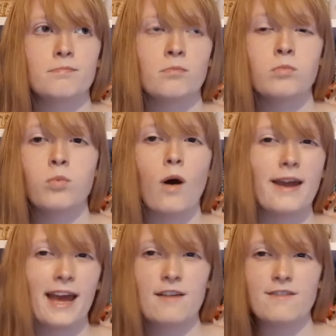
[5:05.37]

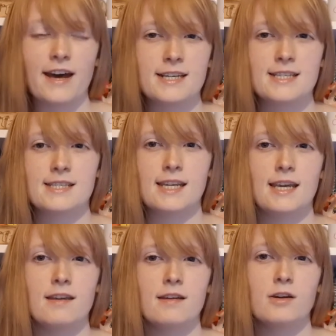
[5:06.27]
YA
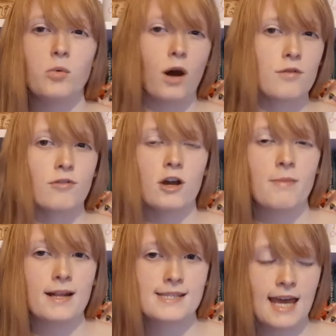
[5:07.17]
fantasy, quite
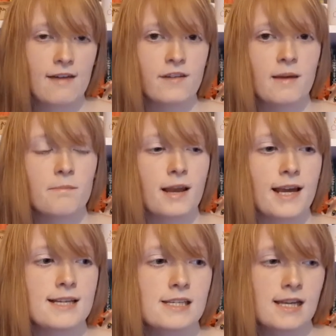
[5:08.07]
romance heavy in
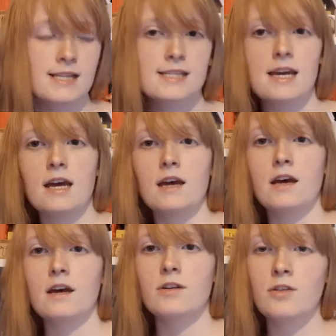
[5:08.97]
places,
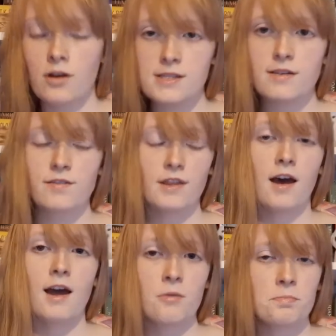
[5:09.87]
not something
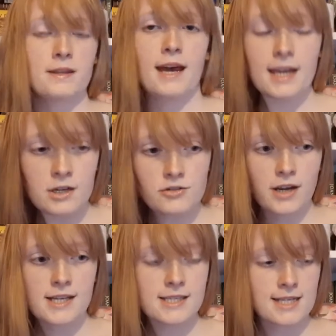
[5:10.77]
that I would be that
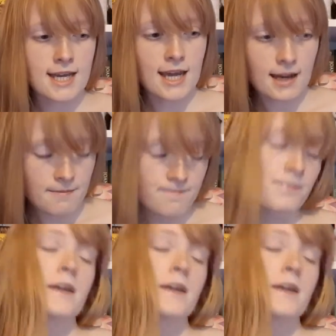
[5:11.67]
interested in.